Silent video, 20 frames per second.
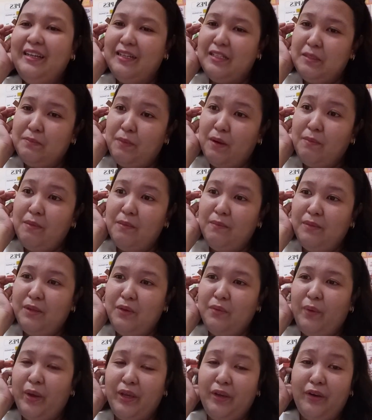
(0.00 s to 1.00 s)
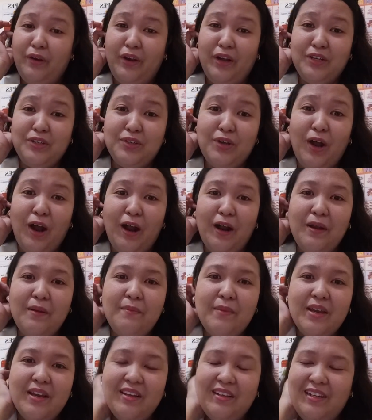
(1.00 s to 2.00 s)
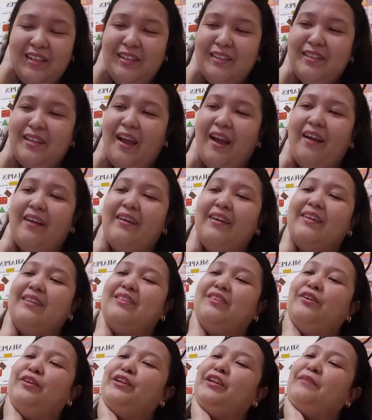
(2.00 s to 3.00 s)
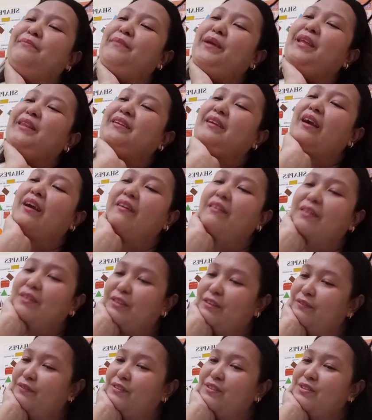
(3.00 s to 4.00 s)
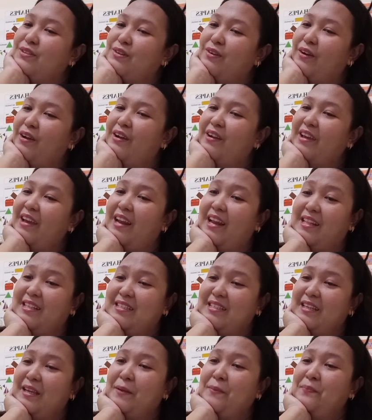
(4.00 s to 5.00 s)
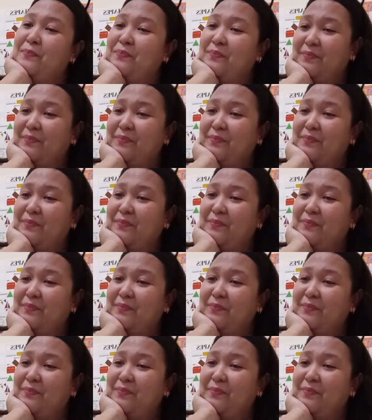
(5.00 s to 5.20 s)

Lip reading: that's probably why you're a charming lead character, the main character of the story. Okay, let's see.